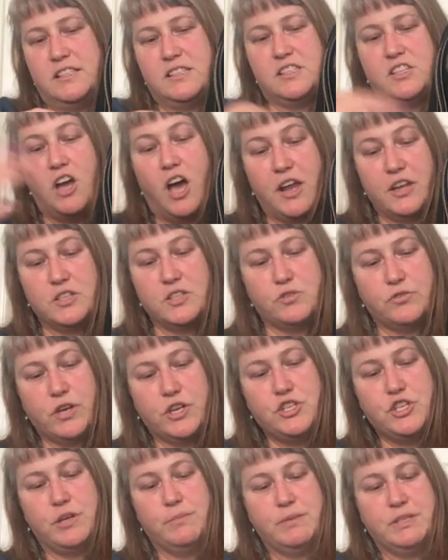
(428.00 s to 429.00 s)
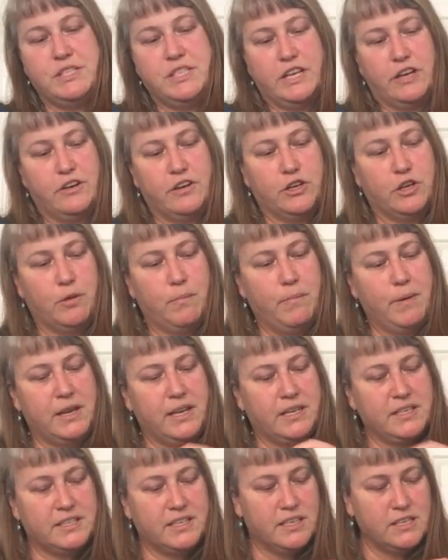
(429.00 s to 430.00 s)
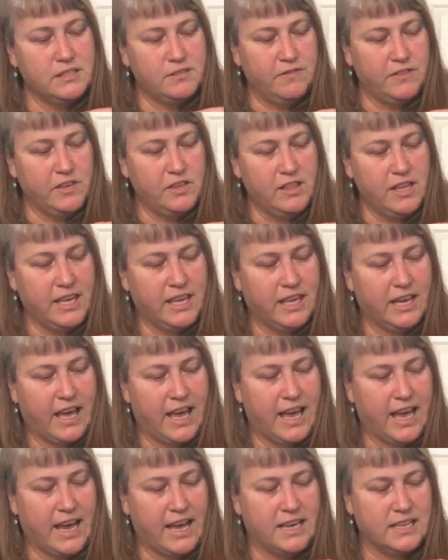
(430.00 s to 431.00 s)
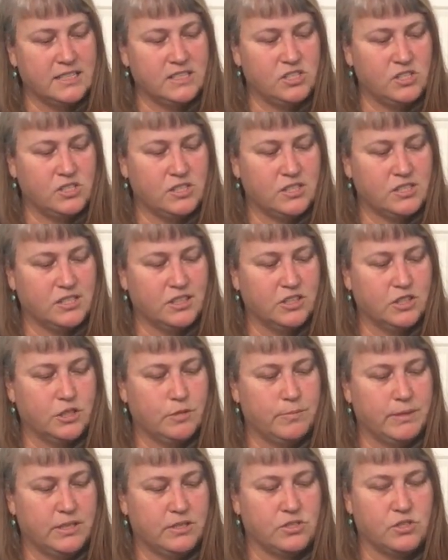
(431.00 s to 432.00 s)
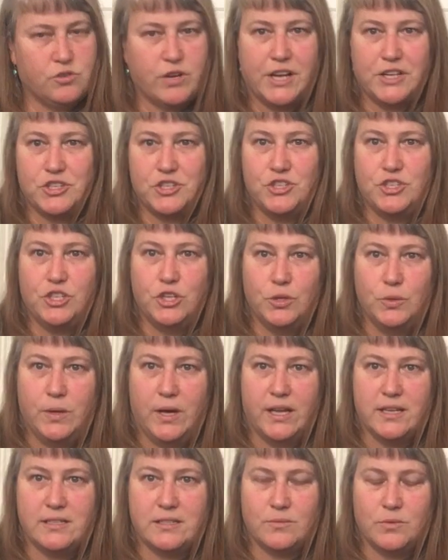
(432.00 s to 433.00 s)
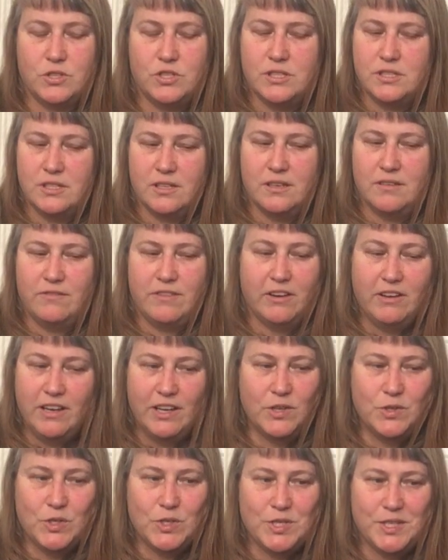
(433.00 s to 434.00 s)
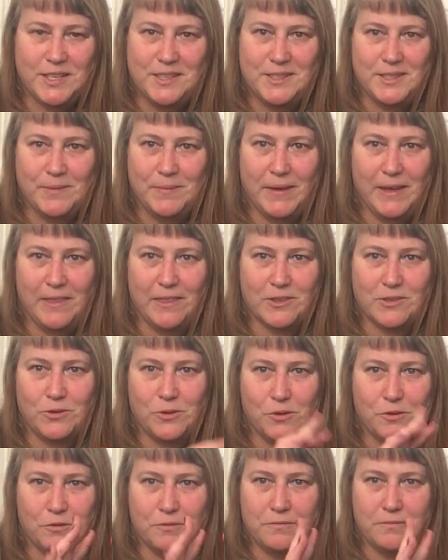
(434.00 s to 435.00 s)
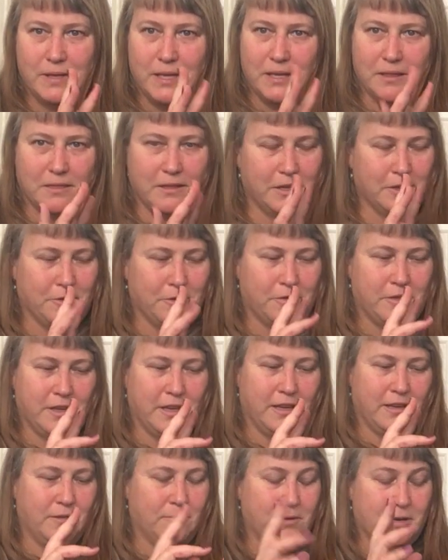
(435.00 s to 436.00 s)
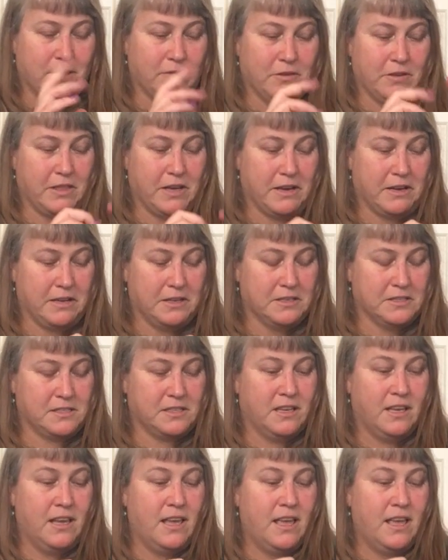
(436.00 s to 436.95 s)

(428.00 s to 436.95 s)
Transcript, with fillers: is not a stretchy material, but it does feel like it has just a little bit of stretch to it, which is very interesting to me, this whole vegan leather thing, whatever that is.